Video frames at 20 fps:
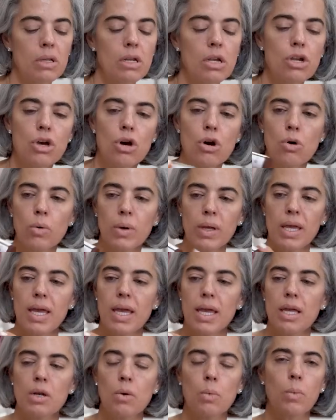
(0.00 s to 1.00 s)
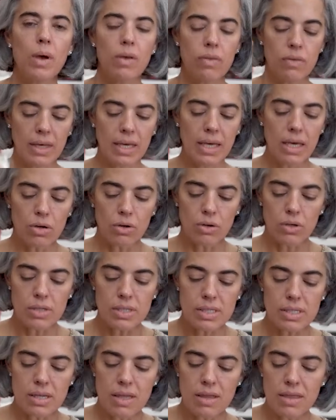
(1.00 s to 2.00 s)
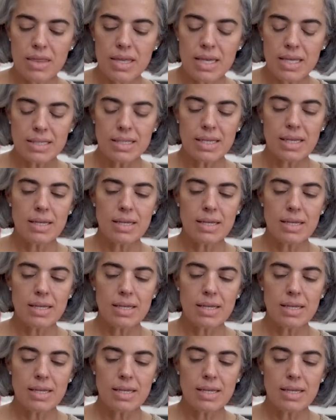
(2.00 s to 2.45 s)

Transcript: gonna go in with Kiehl's. This